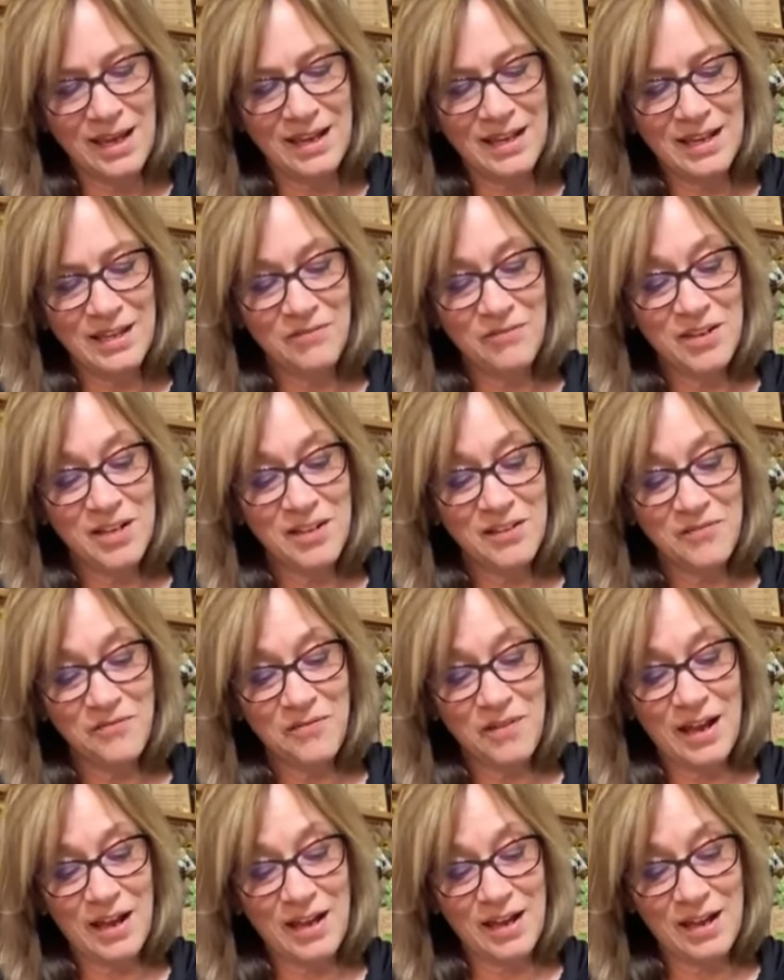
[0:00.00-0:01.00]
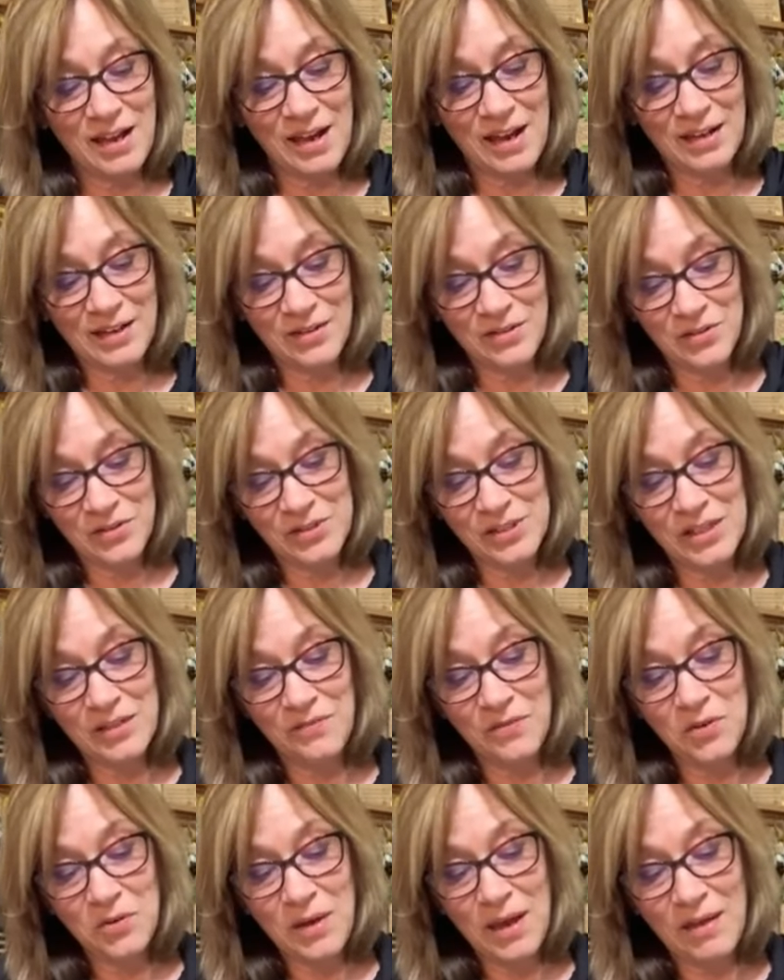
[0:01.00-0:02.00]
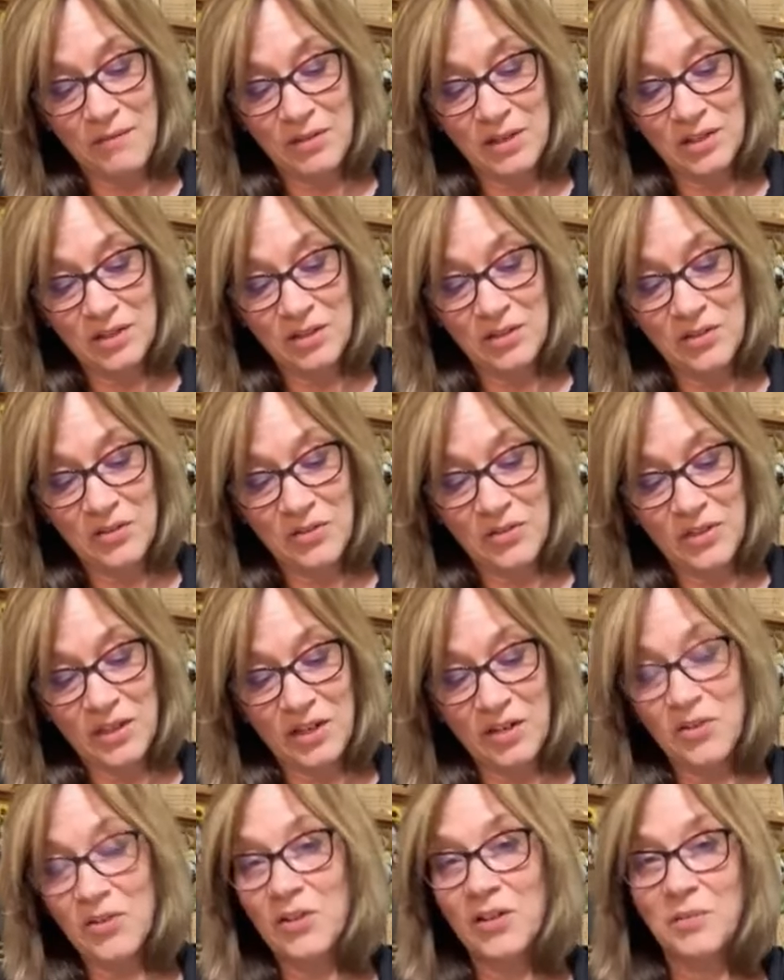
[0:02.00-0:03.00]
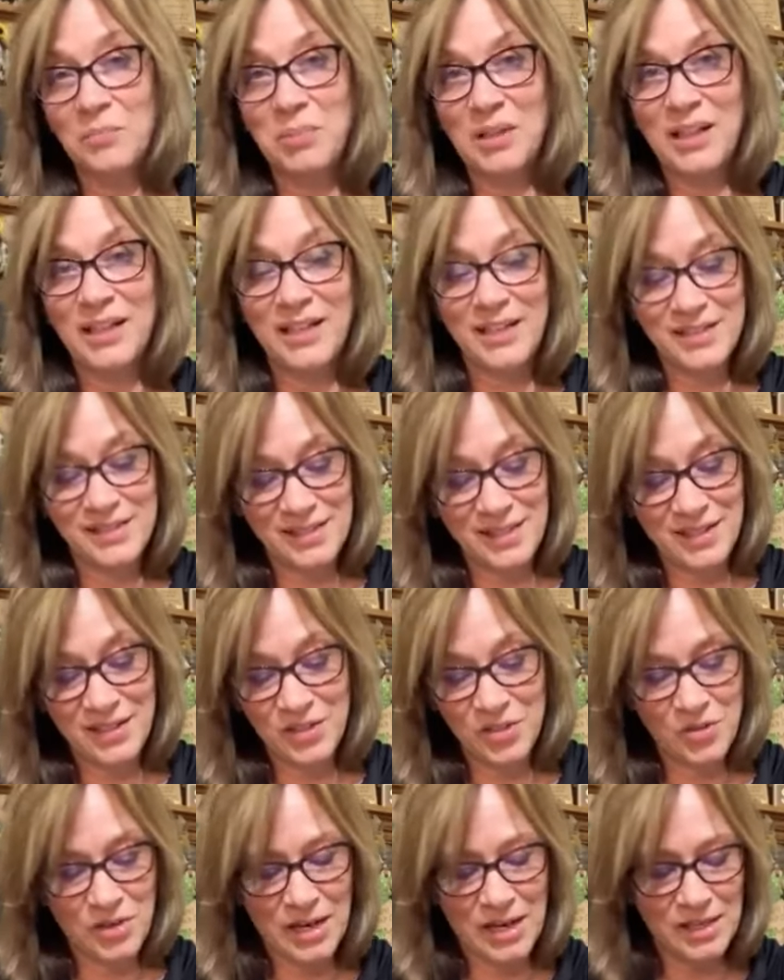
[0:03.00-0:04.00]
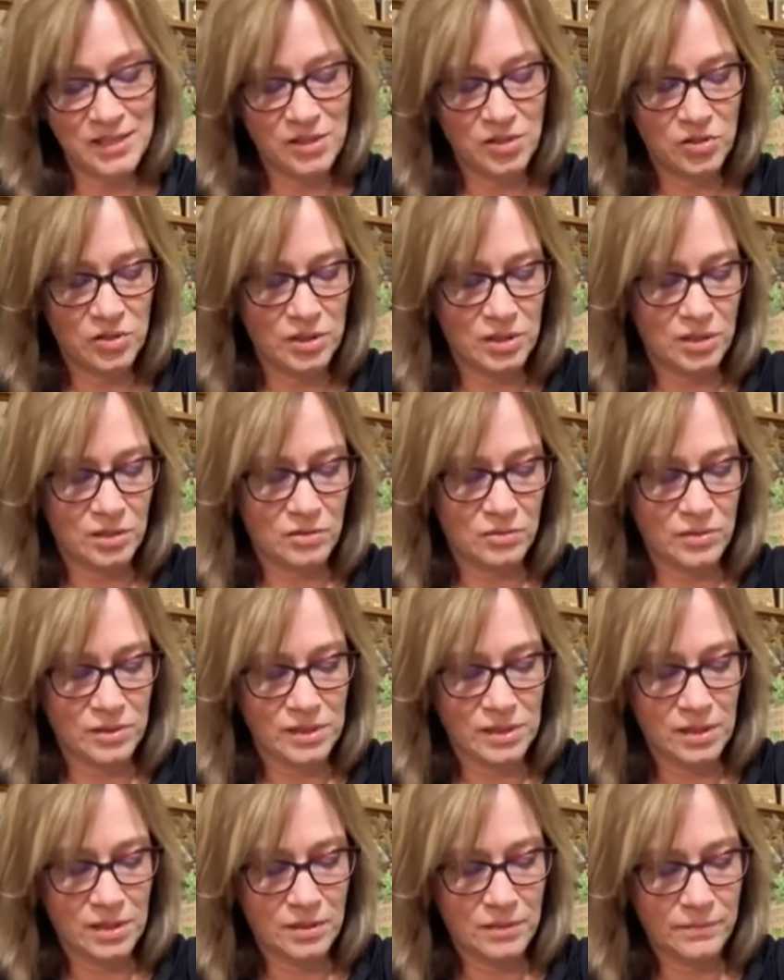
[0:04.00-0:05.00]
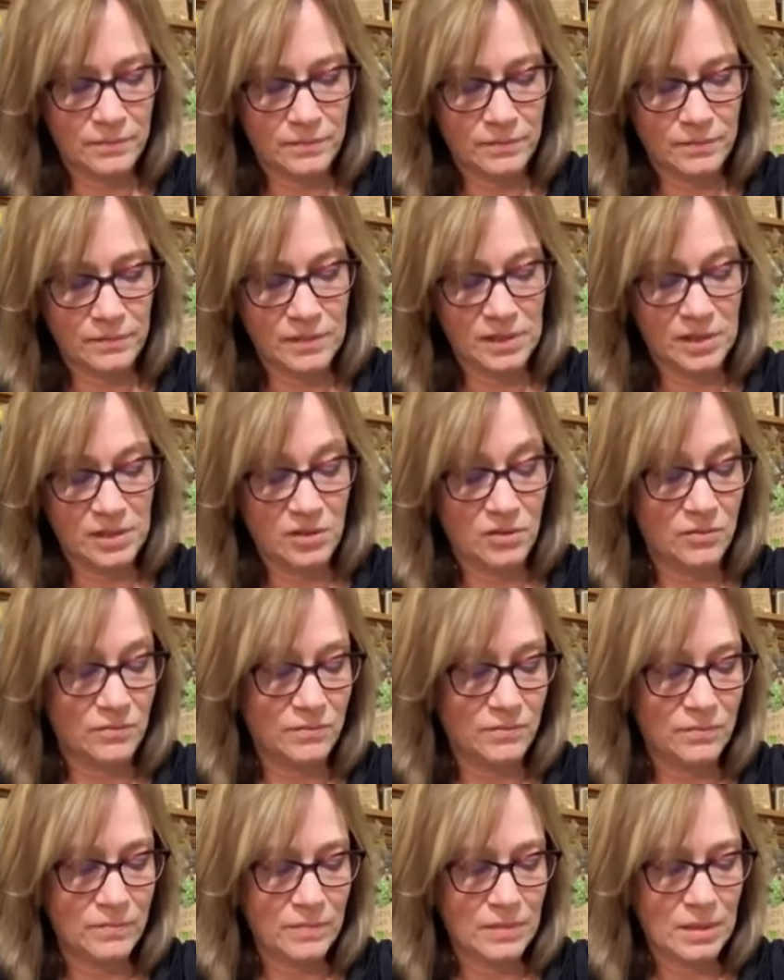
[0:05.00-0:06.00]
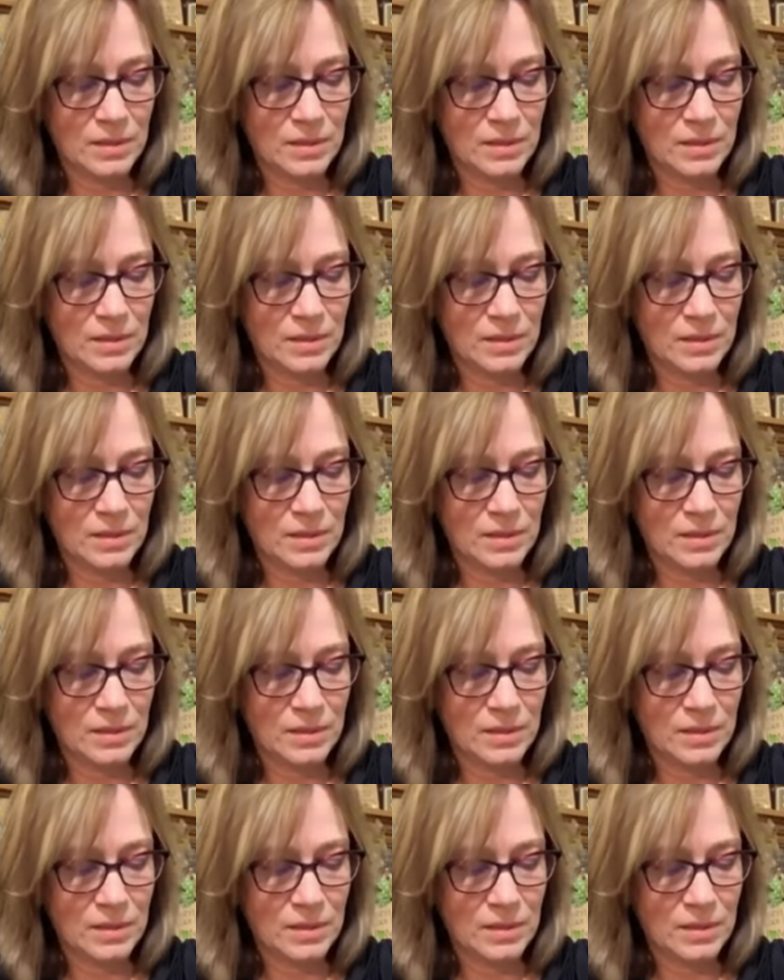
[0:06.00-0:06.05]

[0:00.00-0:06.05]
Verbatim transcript: And even if I notice if you have it a little thicker in a place and it dries, you still don't see it. So.